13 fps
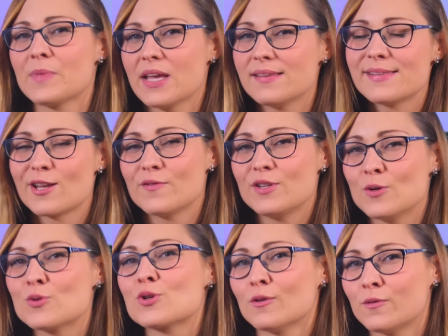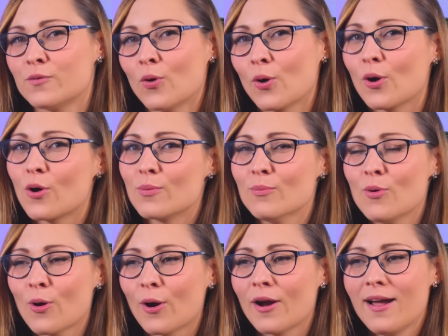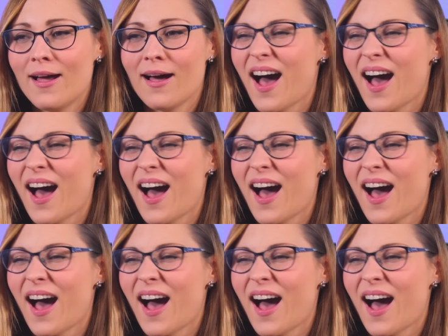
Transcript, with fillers: instead of the usual four or more,